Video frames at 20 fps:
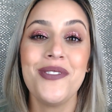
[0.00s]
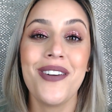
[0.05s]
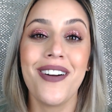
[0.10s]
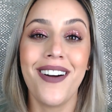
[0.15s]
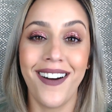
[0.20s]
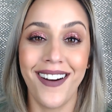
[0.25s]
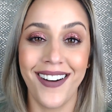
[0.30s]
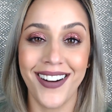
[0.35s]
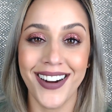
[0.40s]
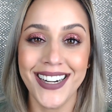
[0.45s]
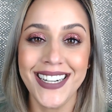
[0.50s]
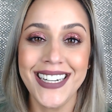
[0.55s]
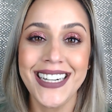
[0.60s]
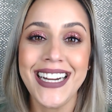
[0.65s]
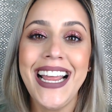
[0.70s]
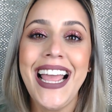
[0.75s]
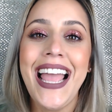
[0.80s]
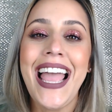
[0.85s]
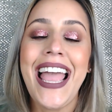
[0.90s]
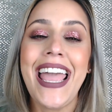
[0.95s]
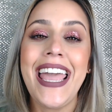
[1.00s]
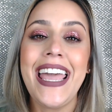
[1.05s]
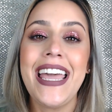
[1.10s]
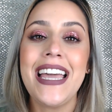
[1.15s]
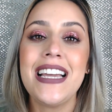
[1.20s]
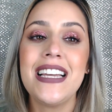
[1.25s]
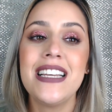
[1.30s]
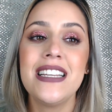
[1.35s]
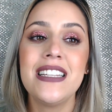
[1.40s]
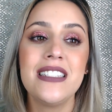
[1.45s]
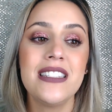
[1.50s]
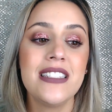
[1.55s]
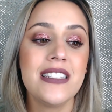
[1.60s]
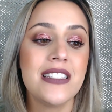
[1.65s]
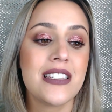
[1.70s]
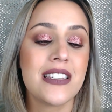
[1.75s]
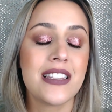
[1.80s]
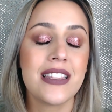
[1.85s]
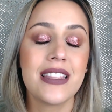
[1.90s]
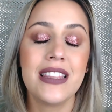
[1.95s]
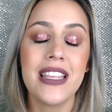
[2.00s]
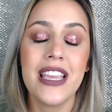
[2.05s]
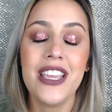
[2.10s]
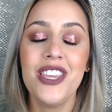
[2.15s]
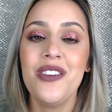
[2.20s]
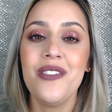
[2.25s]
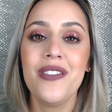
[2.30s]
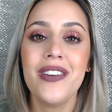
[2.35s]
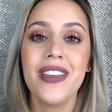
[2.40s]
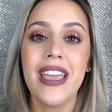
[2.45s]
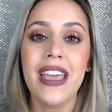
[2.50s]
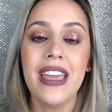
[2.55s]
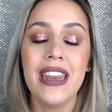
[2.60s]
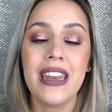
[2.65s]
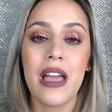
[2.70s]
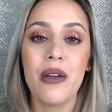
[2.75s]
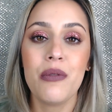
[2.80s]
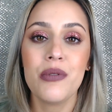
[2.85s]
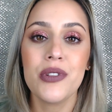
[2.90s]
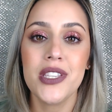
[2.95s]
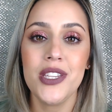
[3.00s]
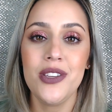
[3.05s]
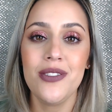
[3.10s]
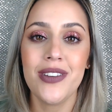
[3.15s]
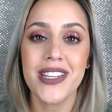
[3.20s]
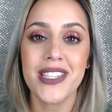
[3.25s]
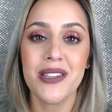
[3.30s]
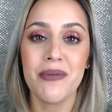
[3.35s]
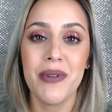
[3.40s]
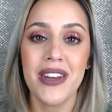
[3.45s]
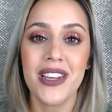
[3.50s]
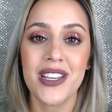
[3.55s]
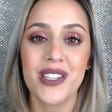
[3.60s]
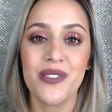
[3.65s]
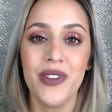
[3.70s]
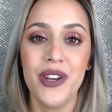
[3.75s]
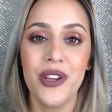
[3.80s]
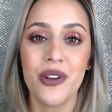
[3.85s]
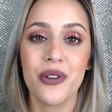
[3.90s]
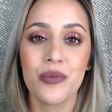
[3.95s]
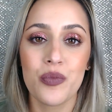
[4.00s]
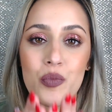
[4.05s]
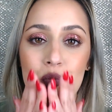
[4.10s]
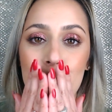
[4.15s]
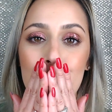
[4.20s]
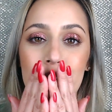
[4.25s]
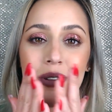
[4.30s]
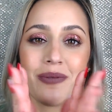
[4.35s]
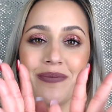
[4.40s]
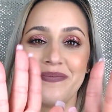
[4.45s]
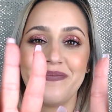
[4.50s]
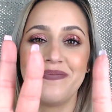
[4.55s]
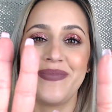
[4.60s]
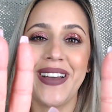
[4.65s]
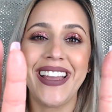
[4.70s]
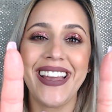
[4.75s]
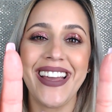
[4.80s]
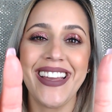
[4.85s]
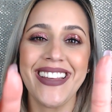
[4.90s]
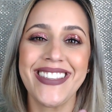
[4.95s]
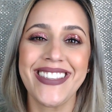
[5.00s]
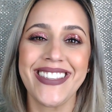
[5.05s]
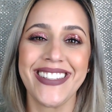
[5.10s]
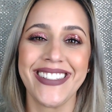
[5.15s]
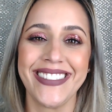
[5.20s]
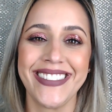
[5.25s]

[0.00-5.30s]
are, and thank you again. I will see you guys in my next video. Bye, guys.